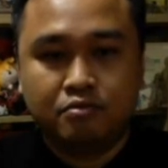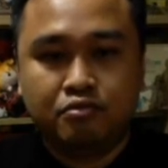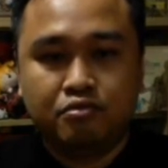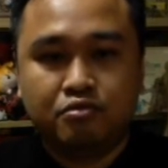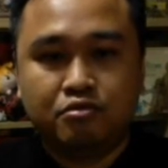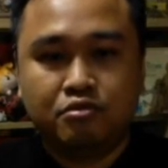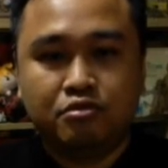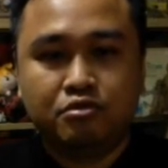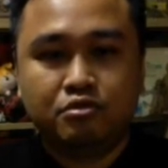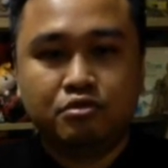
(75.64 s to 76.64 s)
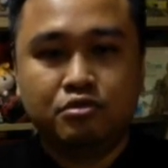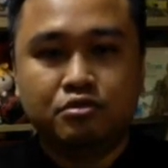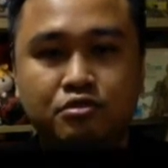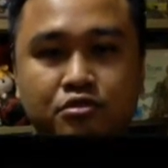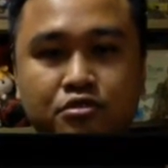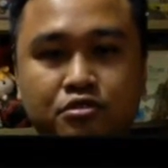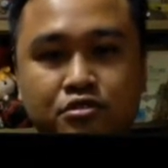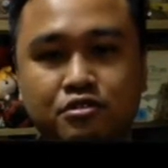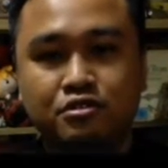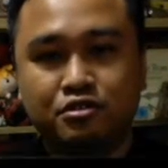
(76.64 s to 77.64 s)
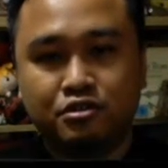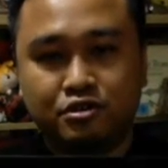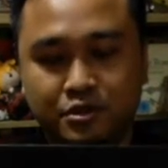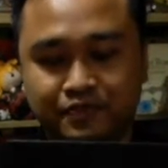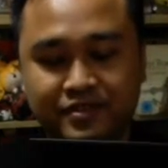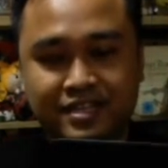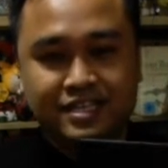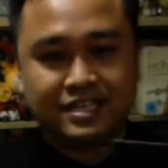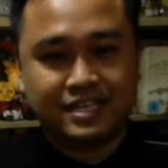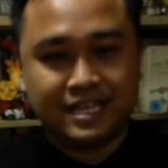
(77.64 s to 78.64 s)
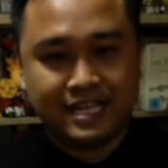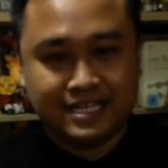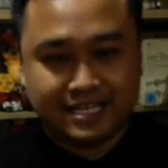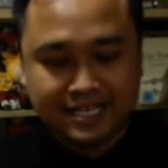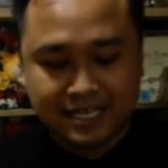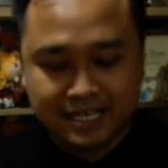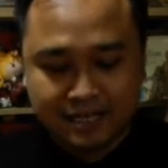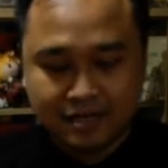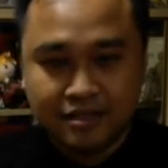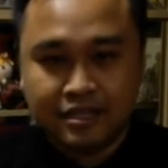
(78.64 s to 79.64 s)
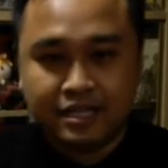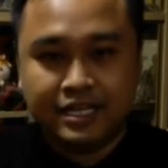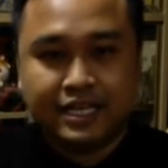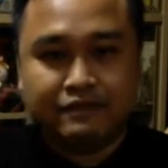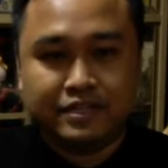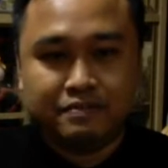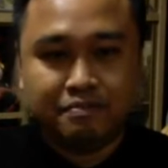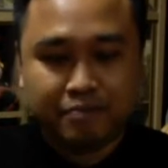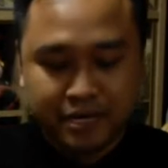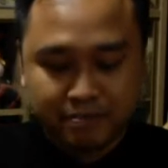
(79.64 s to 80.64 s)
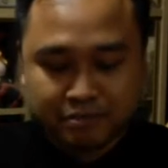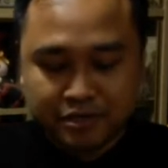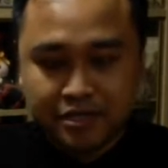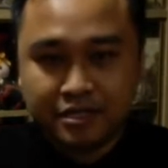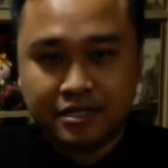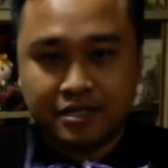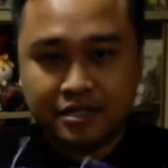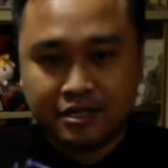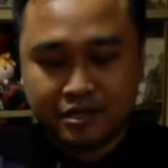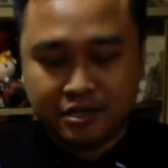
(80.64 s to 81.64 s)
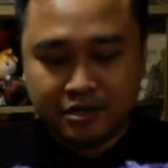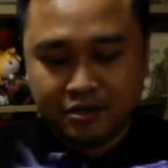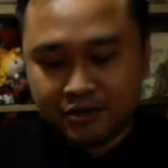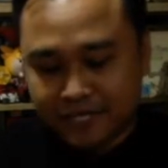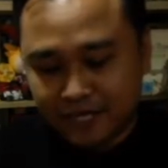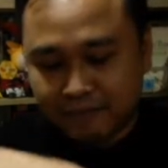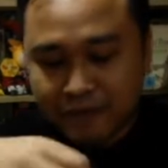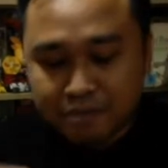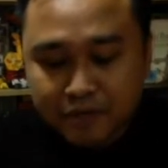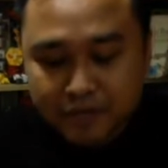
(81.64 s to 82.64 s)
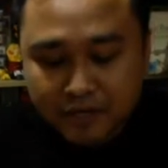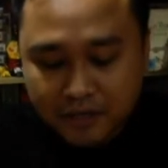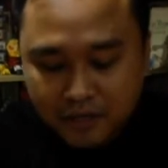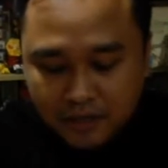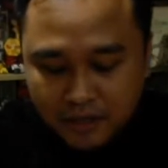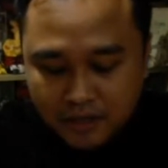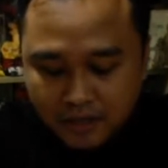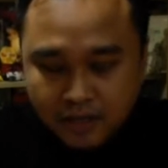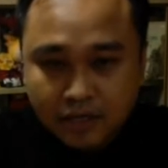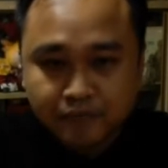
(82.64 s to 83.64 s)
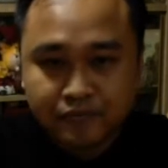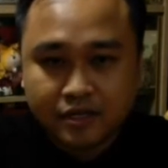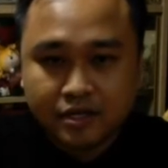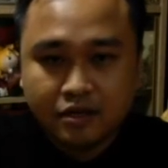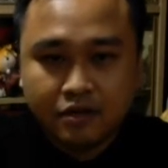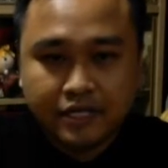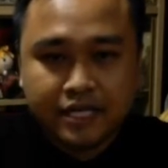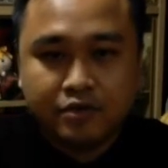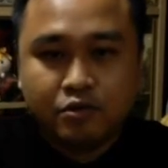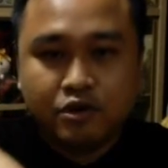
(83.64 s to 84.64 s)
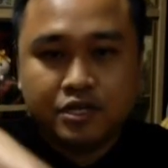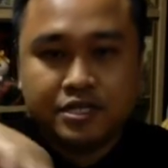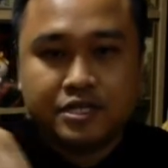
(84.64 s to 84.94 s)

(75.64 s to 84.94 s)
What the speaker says: Ooh. Okay, let's see. They have this paper. Okay, paper. Okay, the watch.